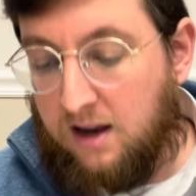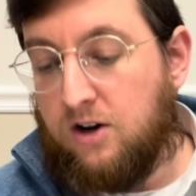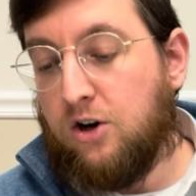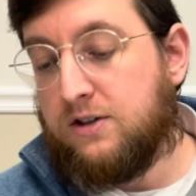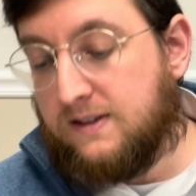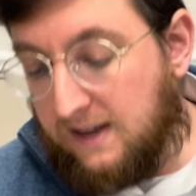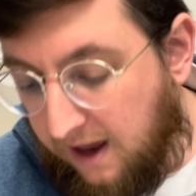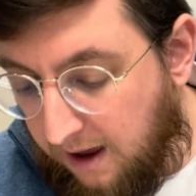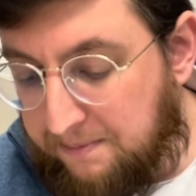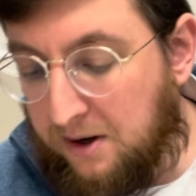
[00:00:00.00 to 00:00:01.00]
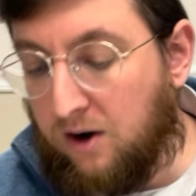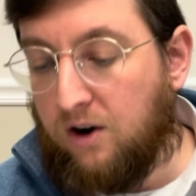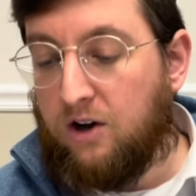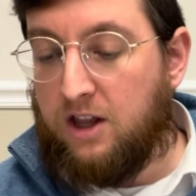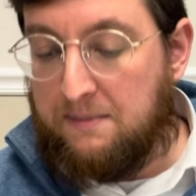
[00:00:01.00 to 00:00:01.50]
Nose
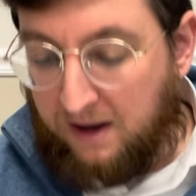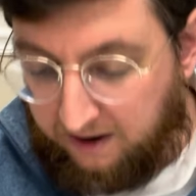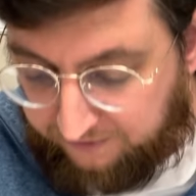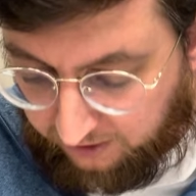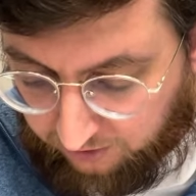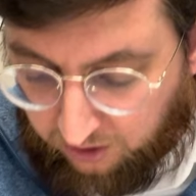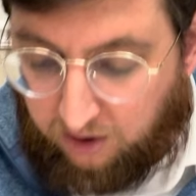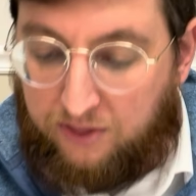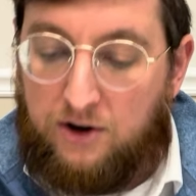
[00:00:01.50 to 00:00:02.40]
be'ol im chavero,